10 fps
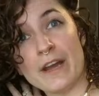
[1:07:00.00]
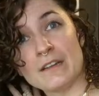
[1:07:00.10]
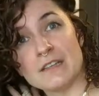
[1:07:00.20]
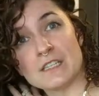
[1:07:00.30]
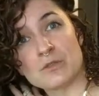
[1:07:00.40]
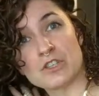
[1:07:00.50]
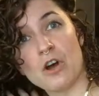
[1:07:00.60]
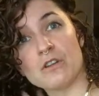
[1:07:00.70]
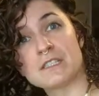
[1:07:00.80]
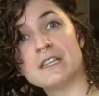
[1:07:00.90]
to these
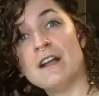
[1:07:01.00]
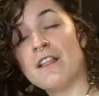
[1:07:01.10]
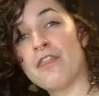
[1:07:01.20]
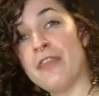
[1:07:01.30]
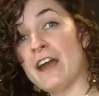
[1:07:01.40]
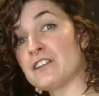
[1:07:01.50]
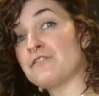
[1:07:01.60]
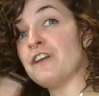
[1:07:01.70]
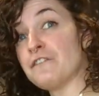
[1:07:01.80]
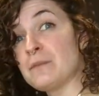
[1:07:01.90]
results that is
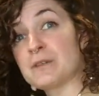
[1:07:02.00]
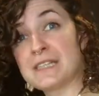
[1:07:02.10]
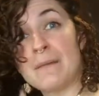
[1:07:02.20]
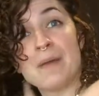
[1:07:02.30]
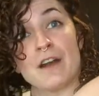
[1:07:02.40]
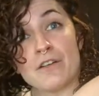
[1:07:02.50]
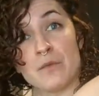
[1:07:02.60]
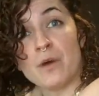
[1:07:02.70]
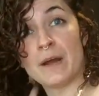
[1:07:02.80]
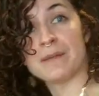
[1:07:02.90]
50% better than
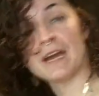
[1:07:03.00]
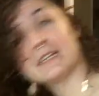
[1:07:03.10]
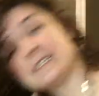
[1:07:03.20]
what I'm getting